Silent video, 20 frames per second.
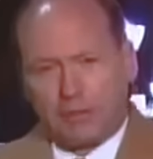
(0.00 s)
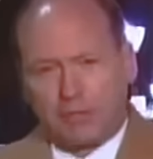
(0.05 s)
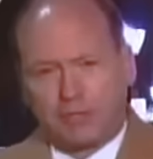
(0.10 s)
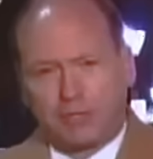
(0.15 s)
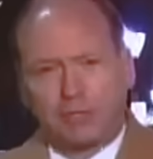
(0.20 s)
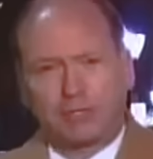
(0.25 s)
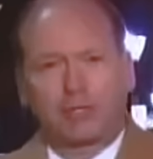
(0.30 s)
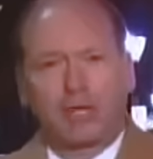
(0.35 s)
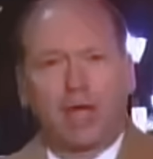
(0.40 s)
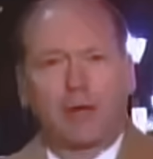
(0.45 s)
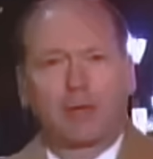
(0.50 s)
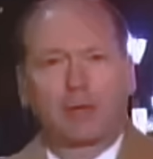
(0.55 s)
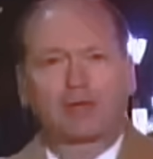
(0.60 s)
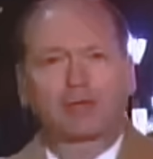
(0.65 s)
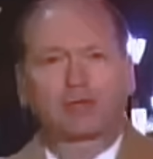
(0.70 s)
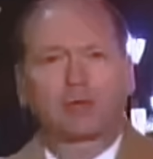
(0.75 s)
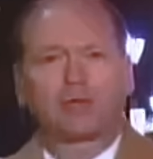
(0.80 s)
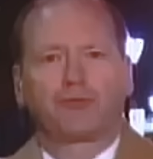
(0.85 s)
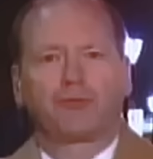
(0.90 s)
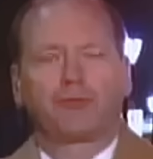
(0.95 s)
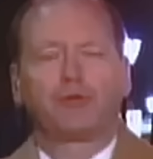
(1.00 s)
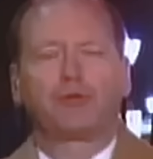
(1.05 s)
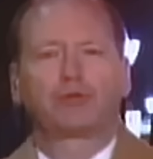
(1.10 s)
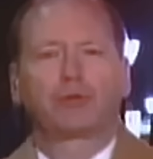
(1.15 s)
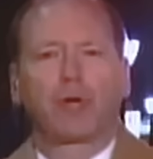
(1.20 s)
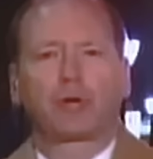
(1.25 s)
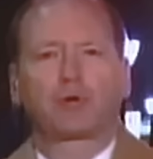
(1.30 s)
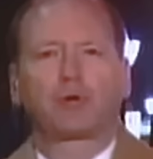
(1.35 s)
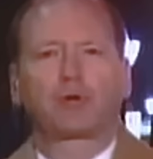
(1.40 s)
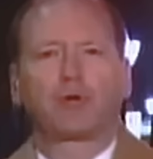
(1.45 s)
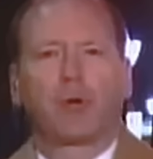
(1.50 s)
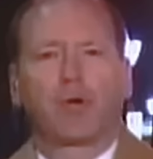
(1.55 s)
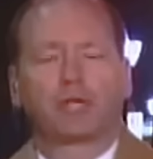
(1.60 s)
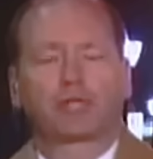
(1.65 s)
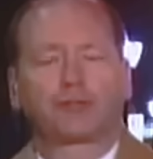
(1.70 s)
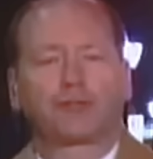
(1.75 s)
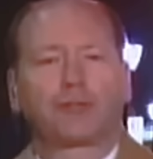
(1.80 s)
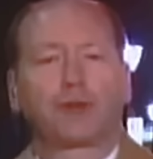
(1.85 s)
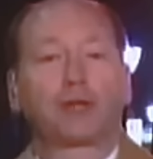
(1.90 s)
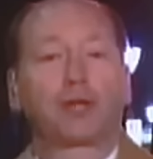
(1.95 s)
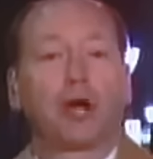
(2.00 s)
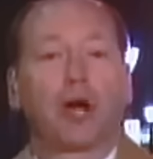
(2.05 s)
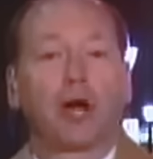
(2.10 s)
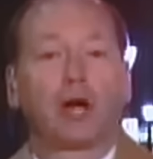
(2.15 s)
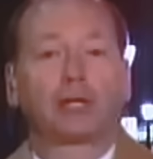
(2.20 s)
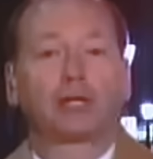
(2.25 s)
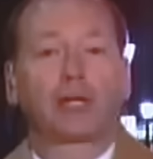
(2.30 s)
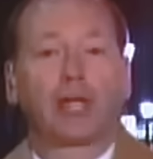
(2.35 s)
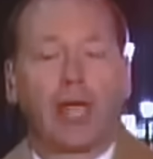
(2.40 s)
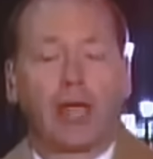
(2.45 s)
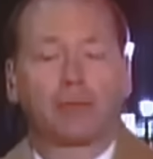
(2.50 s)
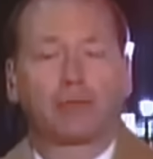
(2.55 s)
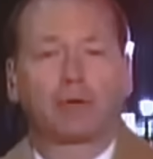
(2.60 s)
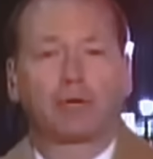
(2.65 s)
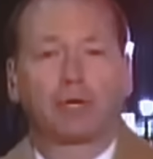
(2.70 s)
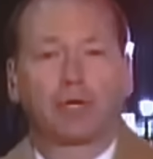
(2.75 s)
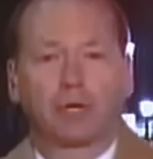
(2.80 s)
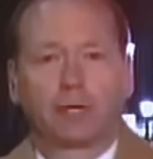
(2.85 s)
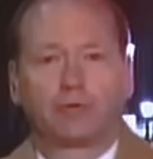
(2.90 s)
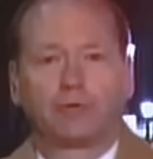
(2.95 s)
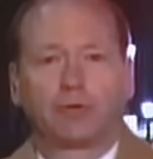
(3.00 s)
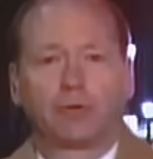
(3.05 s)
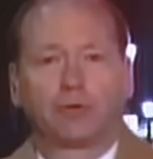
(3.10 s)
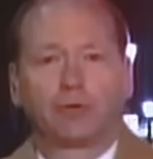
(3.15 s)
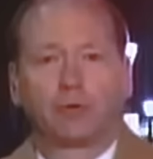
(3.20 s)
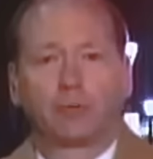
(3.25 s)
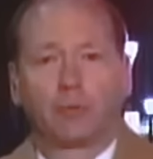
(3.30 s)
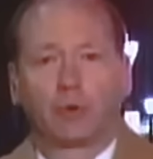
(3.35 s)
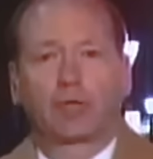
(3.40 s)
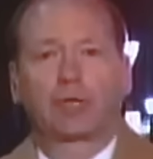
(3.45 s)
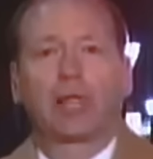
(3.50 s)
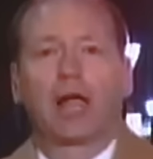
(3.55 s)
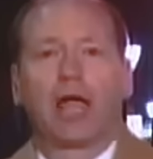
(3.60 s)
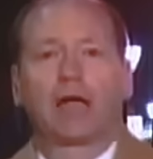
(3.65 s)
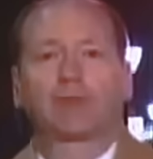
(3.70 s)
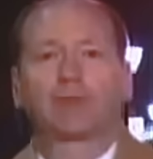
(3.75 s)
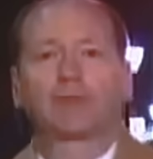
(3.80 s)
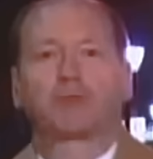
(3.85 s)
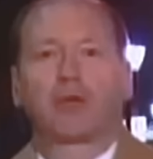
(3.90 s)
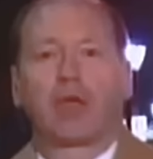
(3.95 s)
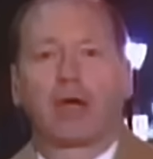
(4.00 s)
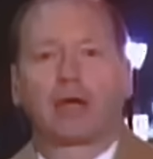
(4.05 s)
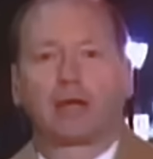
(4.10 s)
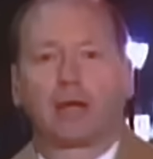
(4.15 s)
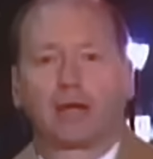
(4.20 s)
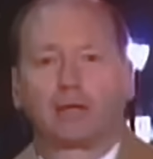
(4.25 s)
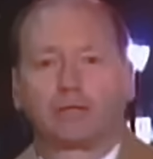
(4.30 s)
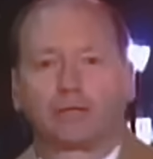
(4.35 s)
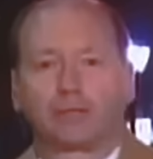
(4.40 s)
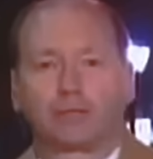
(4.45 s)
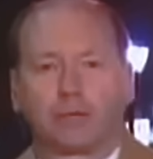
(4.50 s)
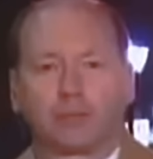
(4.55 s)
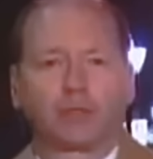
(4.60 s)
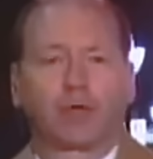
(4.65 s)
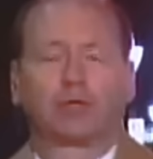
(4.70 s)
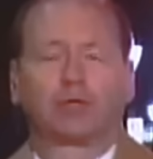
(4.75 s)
Mr. Thomas refused our request for an on camera interview. Reporting live from Crown Heights, Jim